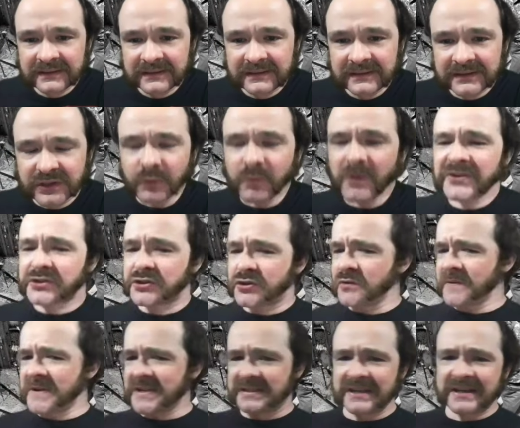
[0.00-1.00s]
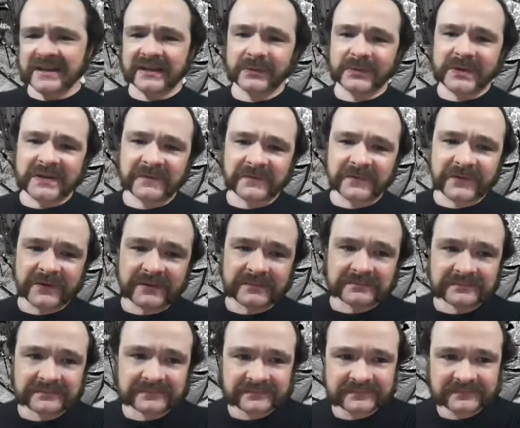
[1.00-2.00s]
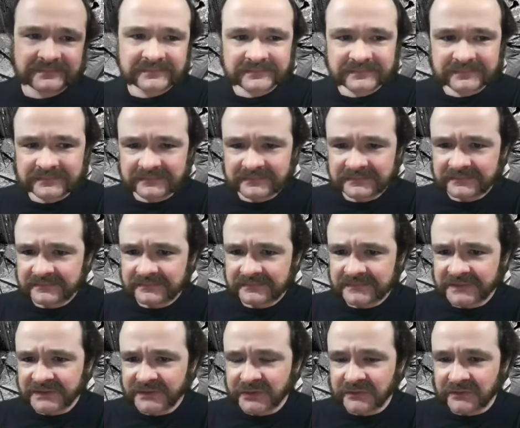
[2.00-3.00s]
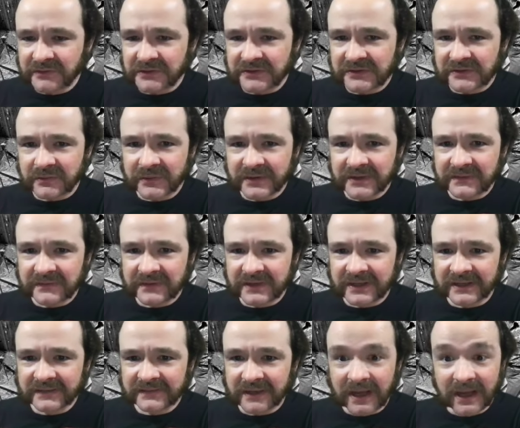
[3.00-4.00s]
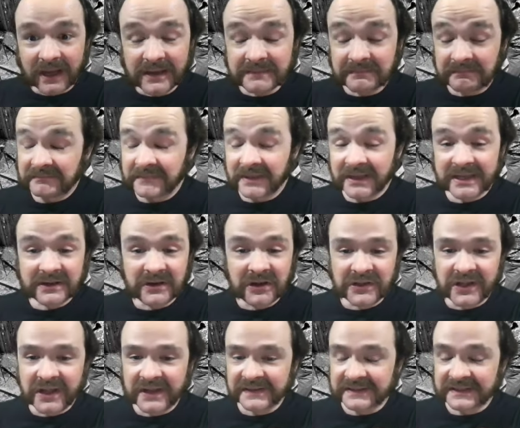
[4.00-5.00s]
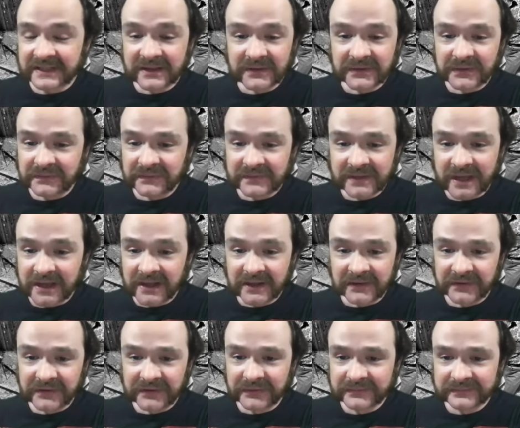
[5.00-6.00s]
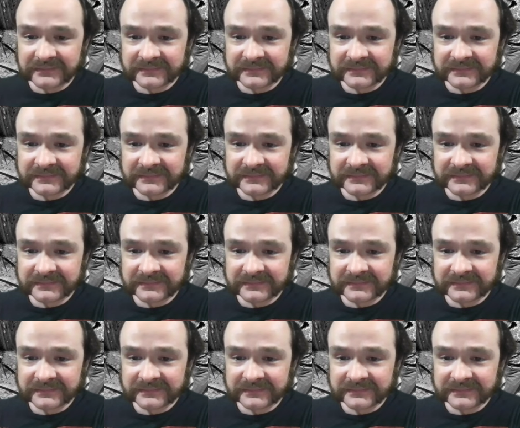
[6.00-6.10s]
So what should we take away from Universe 25? I, in all honesty, I don't know.